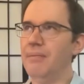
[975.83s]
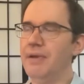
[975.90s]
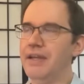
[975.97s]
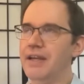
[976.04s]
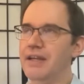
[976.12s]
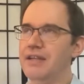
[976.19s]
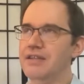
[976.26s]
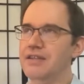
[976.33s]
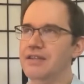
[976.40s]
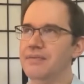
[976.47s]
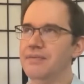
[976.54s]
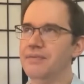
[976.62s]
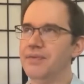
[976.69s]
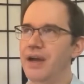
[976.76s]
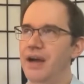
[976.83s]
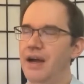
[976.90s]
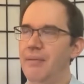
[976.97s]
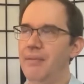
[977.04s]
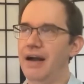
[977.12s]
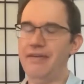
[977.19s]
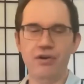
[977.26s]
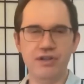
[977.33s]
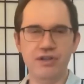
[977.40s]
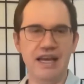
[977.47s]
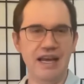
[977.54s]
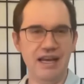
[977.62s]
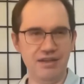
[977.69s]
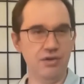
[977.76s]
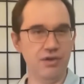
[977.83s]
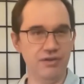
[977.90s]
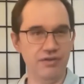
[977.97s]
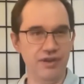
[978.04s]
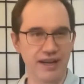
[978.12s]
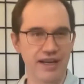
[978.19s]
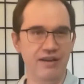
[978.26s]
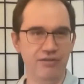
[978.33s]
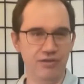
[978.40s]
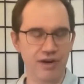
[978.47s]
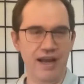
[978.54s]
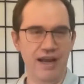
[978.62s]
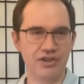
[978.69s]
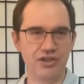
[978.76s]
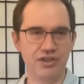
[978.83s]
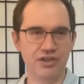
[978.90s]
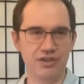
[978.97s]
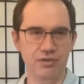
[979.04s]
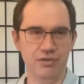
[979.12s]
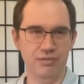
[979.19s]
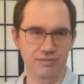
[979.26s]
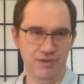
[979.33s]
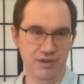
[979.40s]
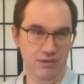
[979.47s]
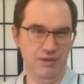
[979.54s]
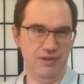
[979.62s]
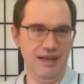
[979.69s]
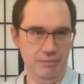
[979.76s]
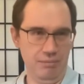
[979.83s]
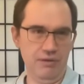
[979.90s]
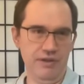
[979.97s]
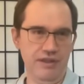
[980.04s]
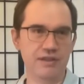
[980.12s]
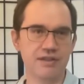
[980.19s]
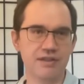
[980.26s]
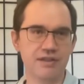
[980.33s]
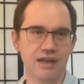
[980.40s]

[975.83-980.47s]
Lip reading: Because I've always had sort of a negative reaction to templates,